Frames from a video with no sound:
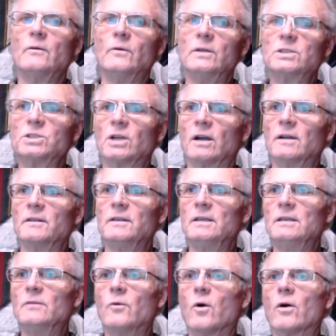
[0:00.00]
which are
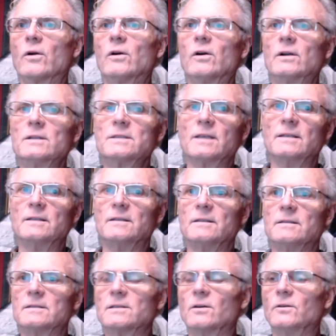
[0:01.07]
the war horns.
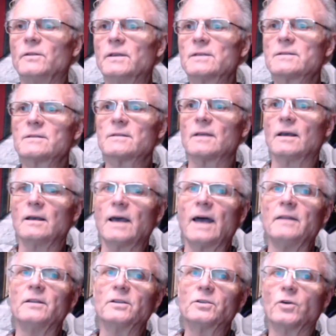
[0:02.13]
And so this
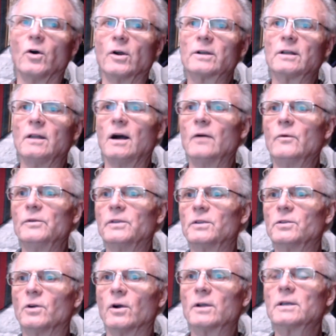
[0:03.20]
and the torque, along with
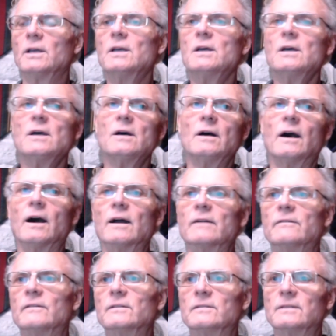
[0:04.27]
the torque,
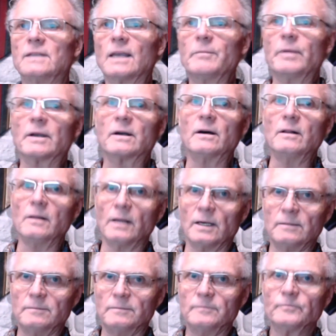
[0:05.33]
are
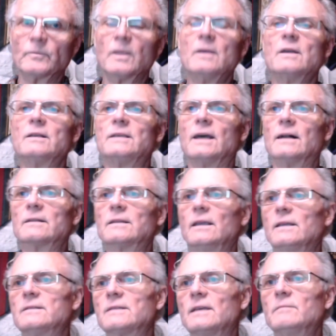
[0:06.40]
typical
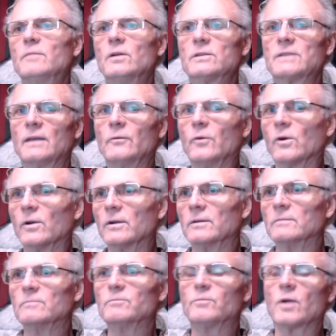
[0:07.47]
Celtic symbols that
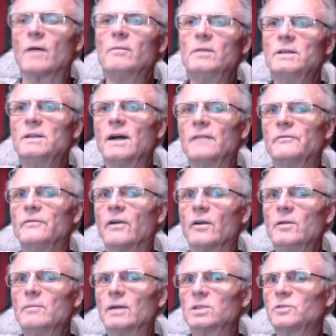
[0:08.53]
were probably not
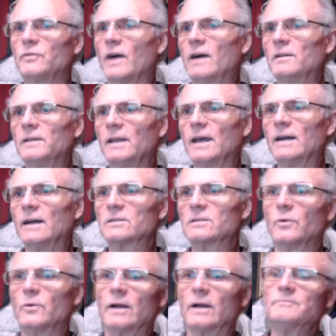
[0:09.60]
very much found
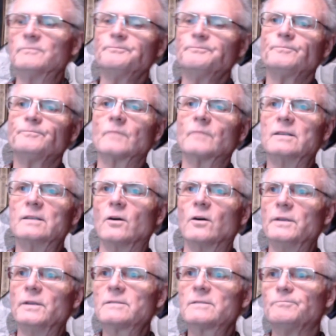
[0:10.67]
elsewhere. And
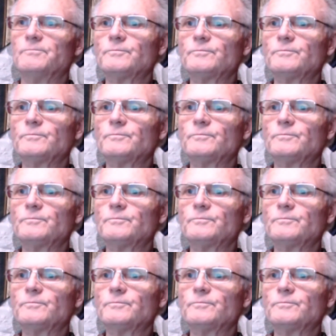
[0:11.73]
so this